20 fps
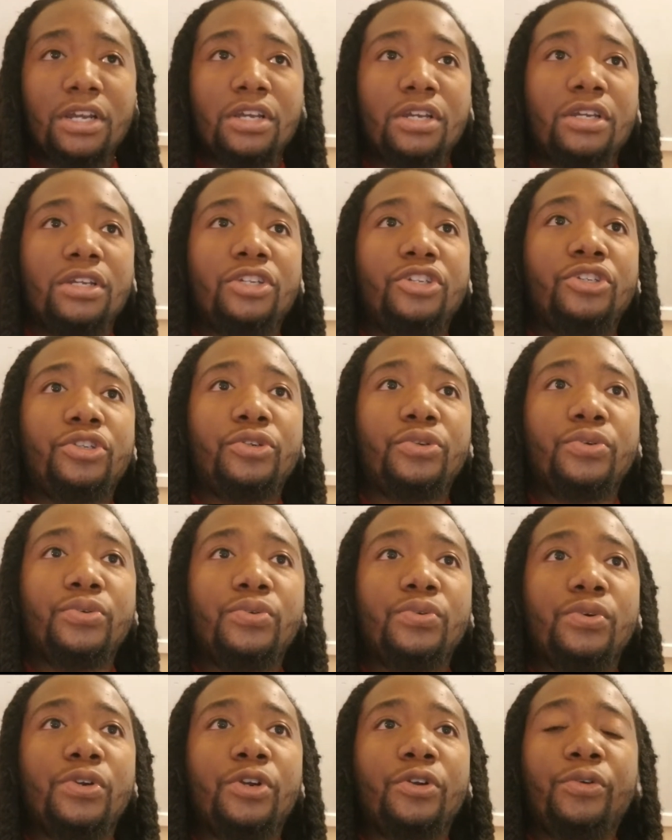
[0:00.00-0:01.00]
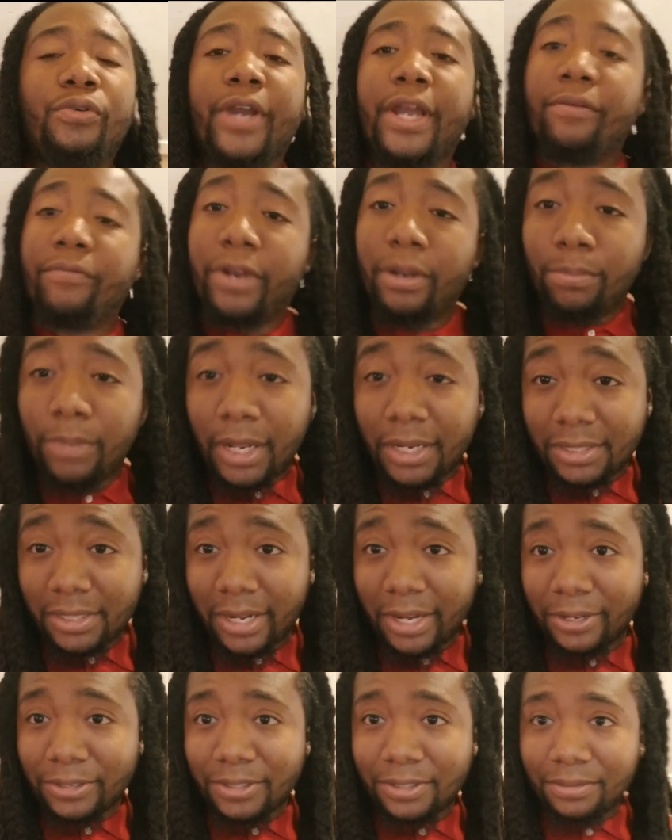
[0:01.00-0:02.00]
to create red blood
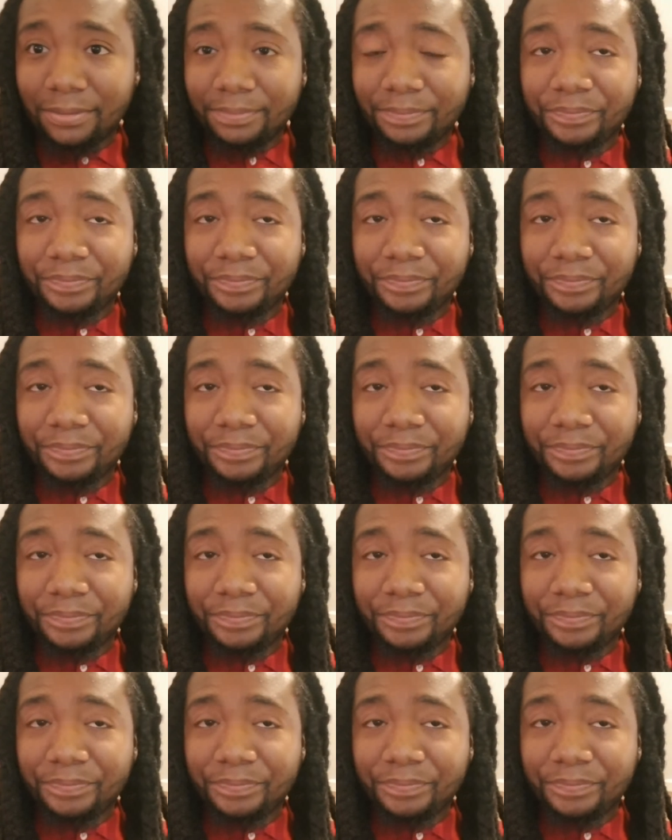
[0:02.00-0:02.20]
cells.